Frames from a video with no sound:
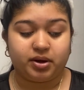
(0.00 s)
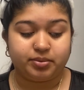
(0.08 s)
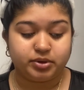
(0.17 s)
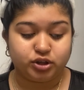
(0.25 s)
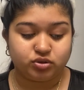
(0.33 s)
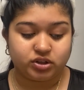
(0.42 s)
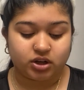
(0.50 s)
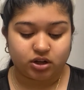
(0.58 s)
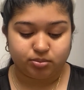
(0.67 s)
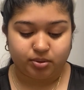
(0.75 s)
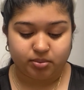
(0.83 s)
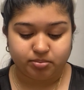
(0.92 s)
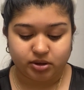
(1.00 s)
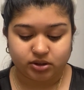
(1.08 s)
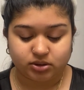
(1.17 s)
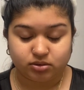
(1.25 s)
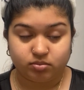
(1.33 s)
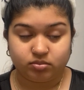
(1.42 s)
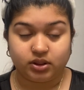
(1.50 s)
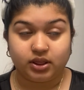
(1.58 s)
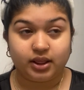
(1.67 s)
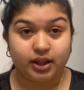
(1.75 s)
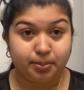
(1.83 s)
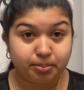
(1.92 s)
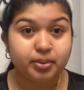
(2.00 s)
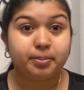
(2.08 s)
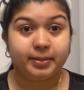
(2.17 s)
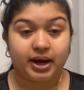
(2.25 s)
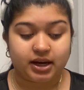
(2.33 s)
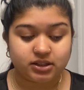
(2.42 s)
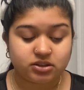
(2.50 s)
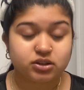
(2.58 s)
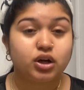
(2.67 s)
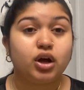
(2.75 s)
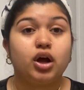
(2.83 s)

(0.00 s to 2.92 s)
I've been using ColourPop lip mask.